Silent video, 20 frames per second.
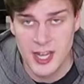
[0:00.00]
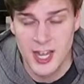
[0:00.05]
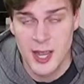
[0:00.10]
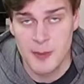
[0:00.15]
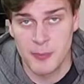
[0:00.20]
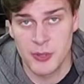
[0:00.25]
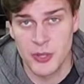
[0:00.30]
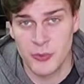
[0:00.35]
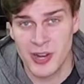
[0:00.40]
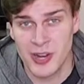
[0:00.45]

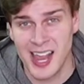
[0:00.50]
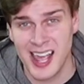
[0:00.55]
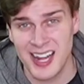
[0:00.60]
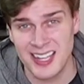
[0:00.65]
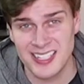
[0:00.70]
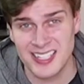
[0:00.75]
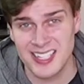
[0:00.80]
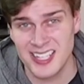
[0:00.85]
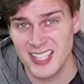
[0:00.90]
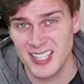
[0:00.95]
But the
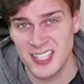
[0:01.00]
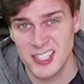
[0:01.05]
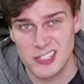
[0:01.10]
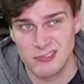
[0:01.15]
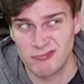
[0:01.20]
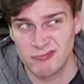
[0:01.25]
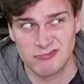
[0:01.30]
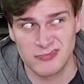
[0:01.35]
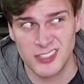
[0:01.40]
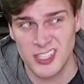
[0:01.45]
reality is,
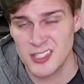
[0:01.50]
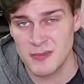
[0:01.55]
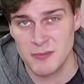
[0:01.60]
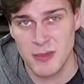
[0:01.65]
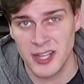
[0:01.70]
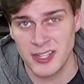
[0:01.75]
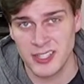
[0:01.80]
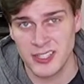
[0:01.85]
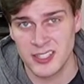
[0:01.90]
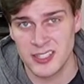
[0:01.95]
it doesn't
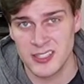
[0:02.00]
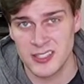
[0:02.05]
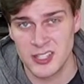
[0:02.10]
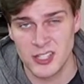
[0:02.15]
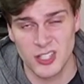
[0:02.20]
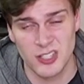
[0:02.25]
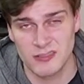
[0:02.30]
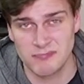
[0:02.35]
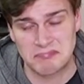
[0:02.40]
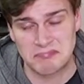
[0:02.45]
matter, because
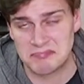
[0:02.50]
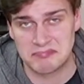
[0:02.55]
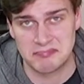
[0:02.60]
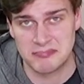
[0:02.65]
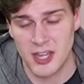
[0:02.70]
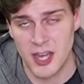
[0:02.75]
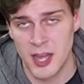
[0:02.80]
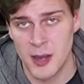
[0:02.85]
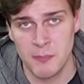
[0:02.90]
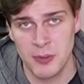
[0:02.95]

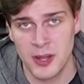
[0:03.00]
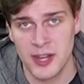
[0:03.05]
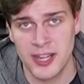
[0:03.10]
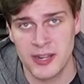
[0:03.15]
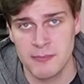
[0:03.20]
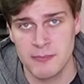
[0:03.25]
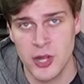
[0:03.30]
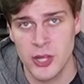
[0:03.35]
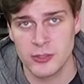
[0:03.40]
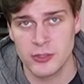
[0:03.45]
I'm
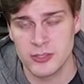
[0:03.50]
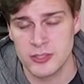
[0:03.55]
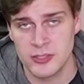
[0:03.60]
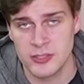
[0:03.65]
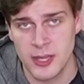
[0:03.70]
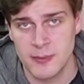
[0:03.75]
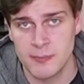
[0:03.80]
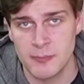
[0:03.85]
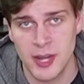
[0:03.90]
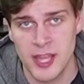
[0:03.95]
playing notes,
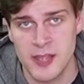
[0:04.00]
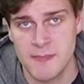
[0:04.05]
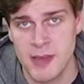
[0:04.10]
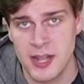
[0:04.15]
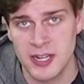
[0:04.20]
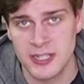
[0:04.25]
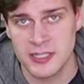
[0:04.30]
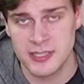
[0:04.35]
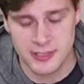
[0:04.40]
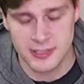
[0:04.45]
I'm playing
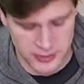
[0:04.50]
melodies.